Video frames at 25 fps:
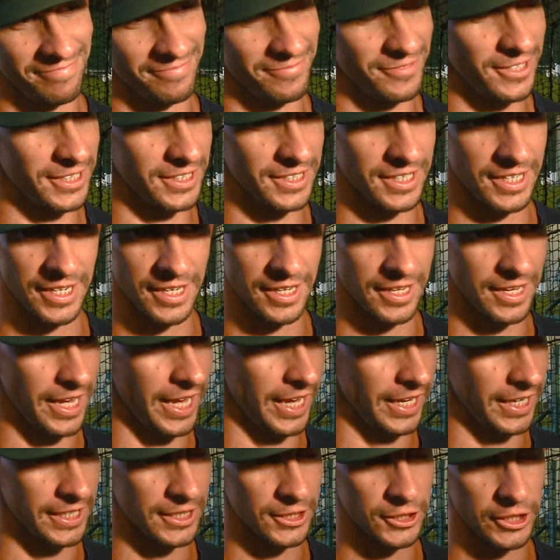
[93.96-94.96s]
Just a
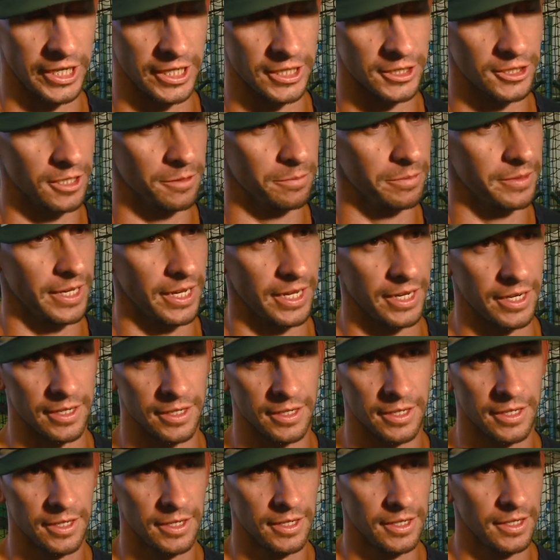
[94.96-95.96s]
hanging changeup that
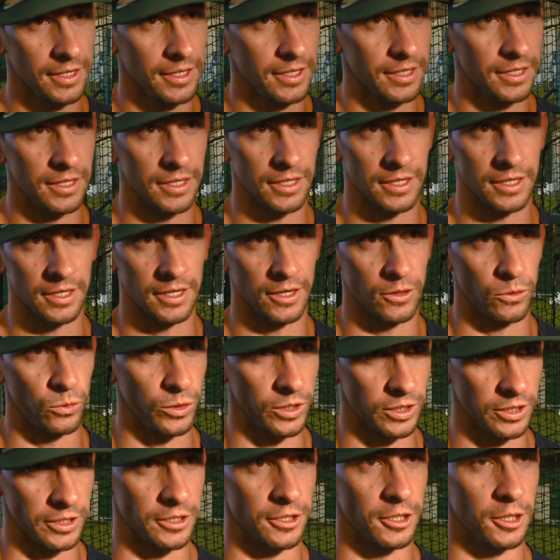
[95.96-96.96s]
a
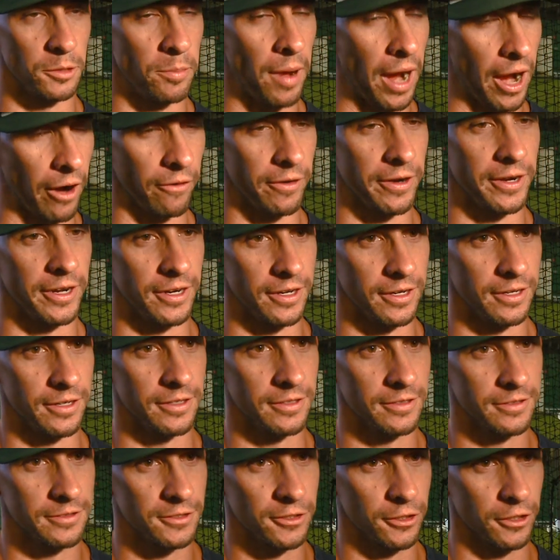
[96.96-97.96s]
really good power
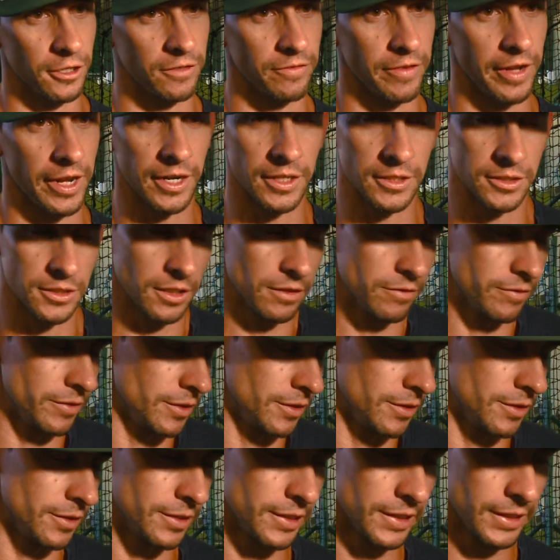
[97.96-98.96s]
hitter took advantage of
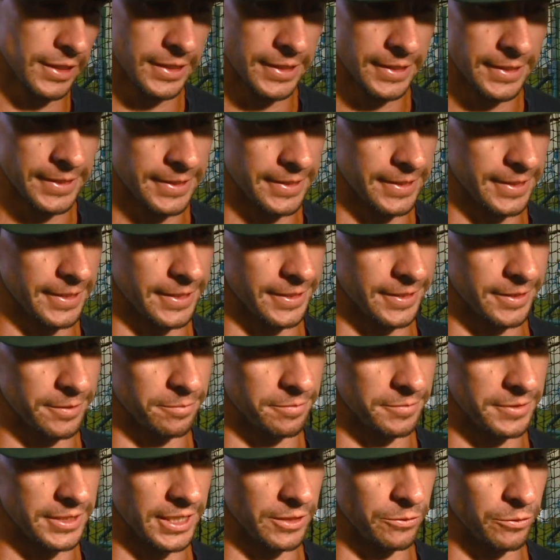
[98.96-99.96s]
and
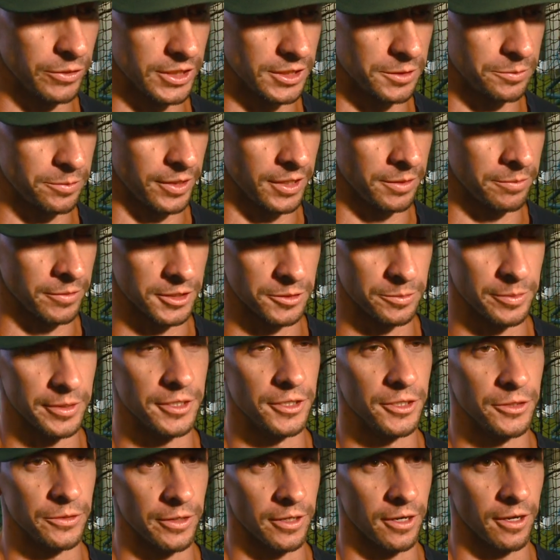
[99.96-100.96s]
did what he's pretty much
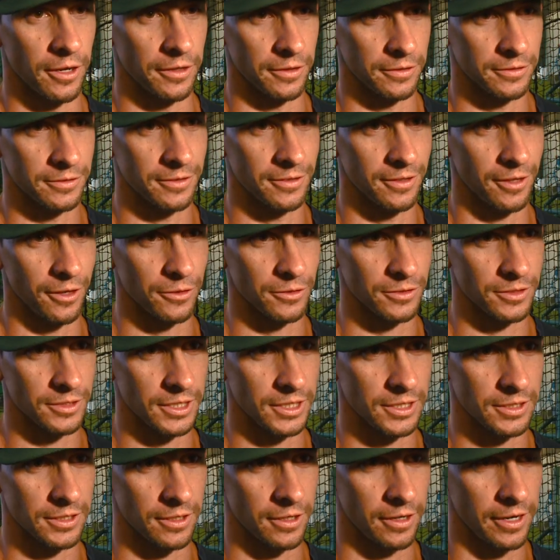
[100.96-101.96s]
been doing all
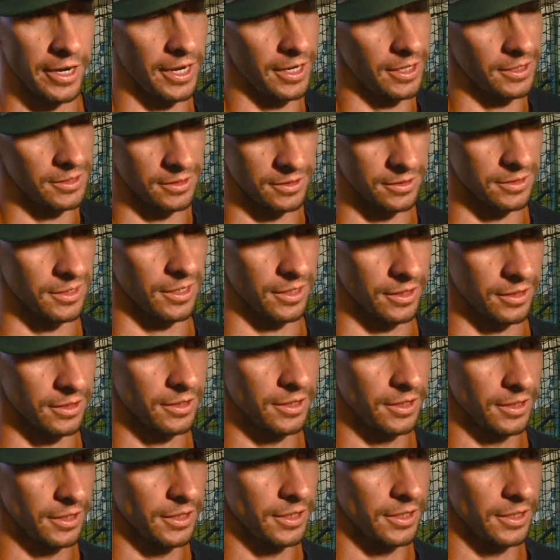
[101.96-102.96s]
season. Hernandez is a
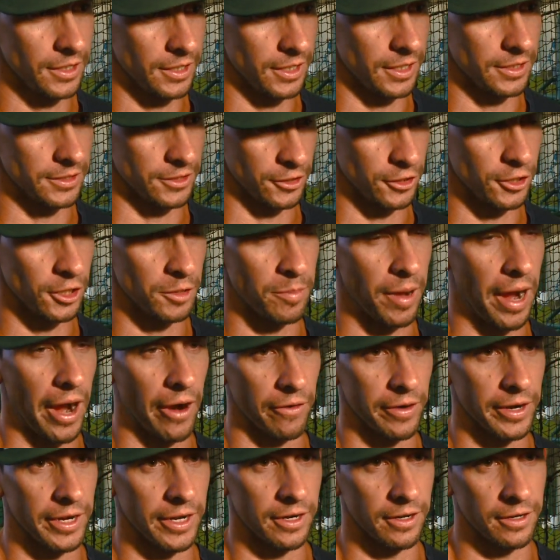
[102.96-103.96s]
good
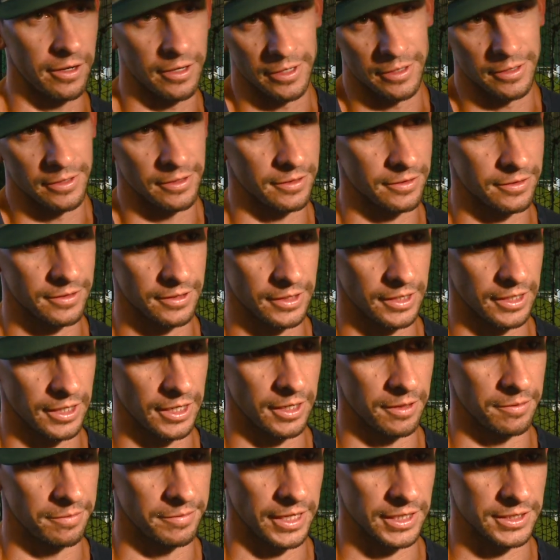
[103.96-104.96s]
power hitter, and
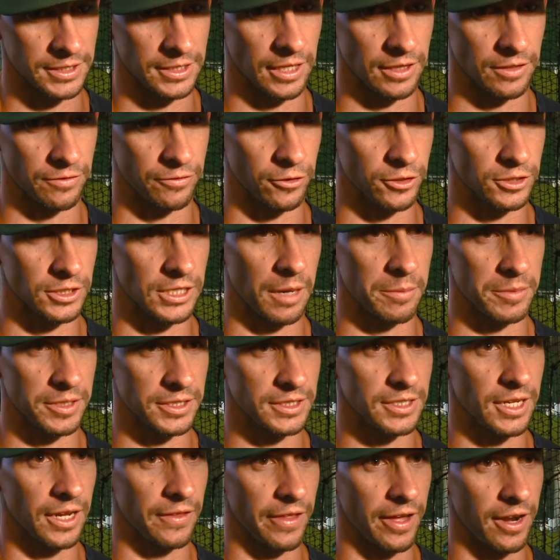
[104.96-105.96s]
that's not the first time he's
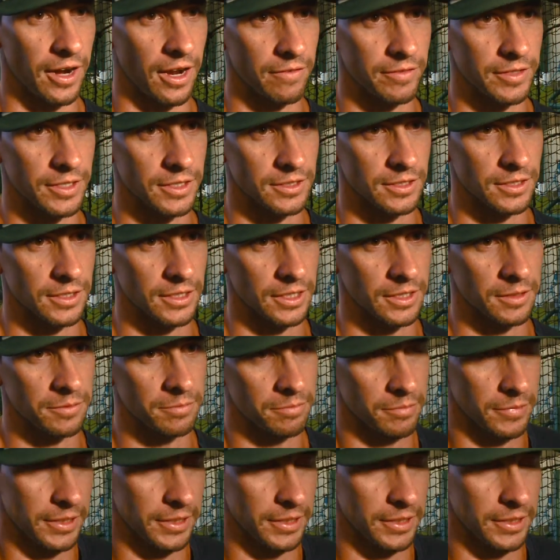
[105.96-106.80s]
done that, obviously.